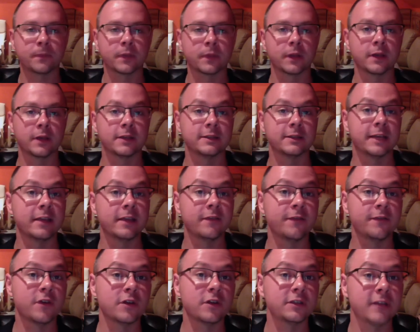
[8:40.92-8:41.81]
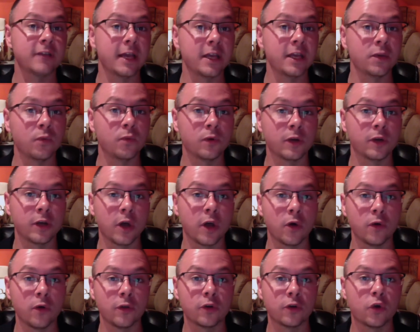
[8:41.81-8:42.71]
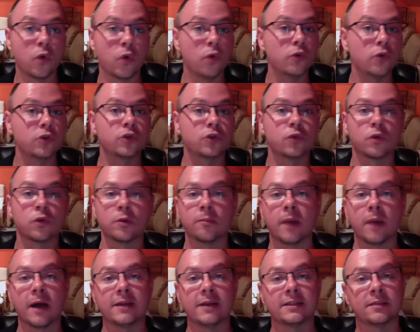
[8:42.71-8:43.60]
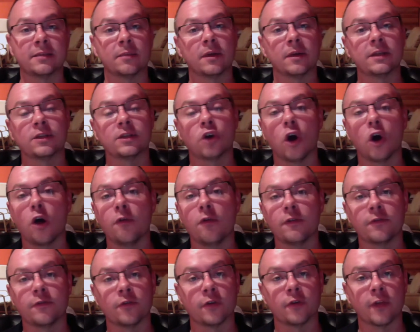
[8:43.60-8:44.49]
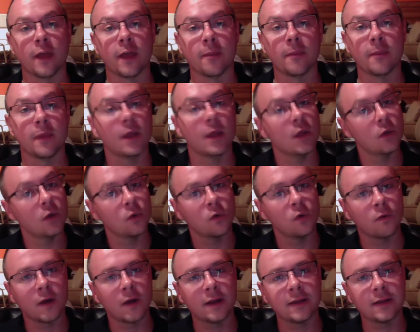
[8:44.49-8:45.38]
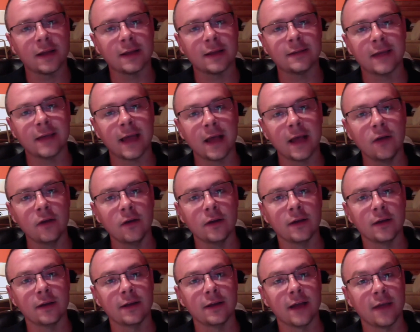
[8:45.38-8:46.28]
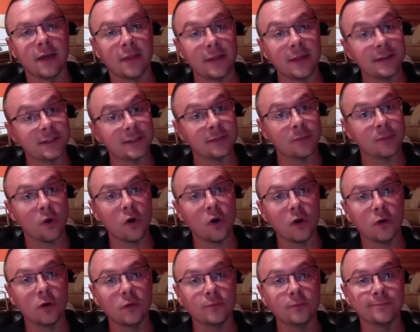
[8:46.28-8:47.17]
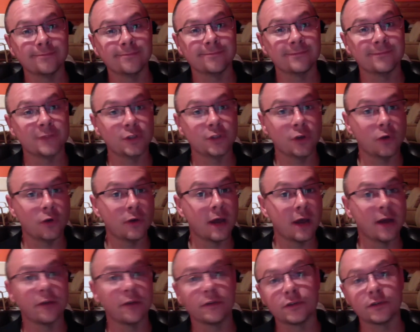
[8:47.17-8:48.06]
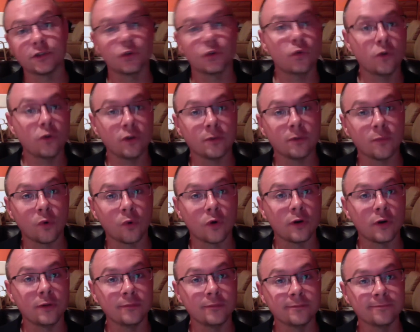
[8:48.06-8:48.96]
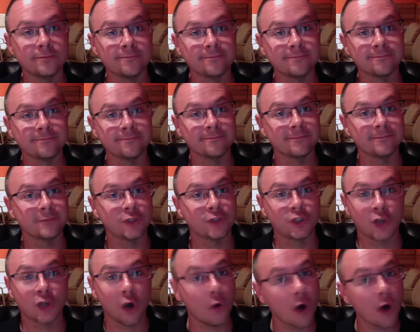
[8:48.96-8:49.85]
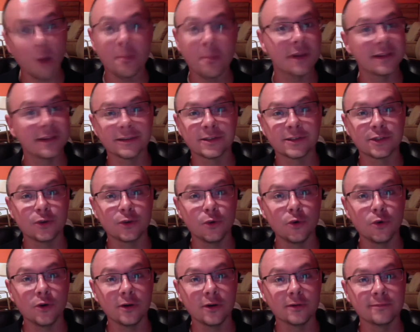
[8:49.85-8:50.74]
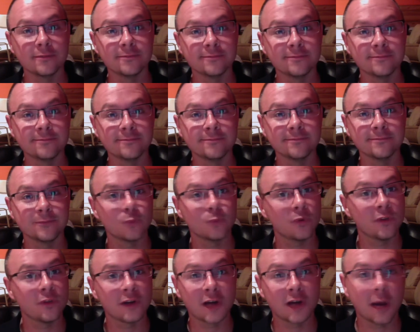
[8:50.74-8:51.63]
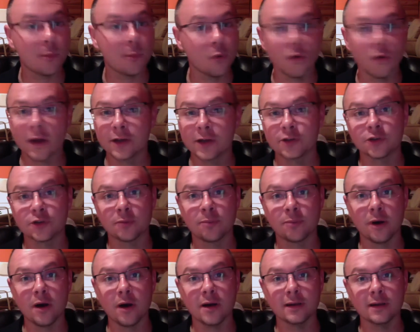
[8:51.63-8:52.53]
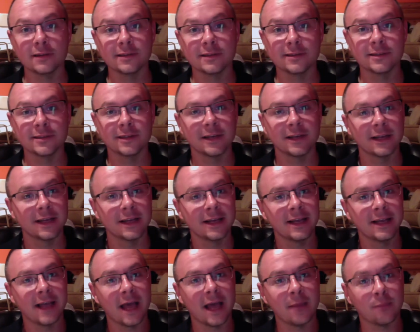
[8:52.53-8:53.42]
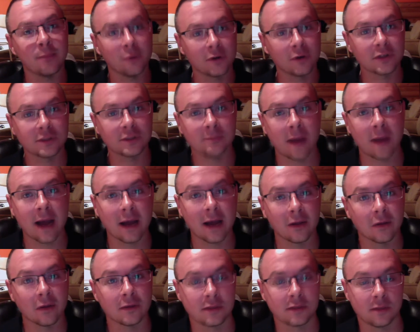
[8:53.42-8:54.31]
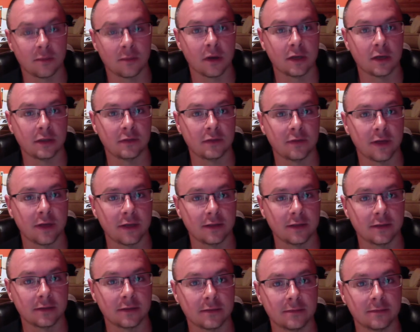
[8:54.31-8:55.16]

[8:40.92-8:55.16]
Say the first day you want to go to the corner store and buy somebody's coffee for them. Well, write that down. And then tomorrow, you go down to the store in the morning, show up at the store with a couple extra bucks, and put a smile on somebody's face.